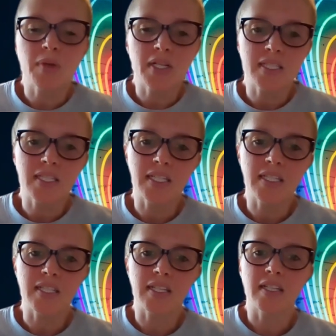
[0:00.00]

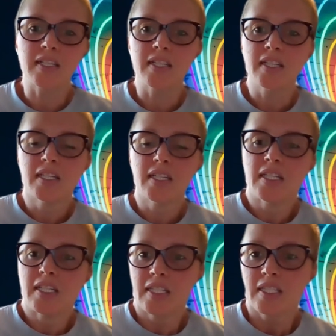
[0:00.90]
ability to
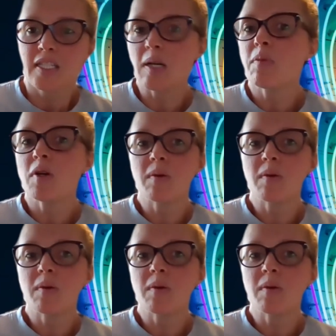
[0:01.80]
jump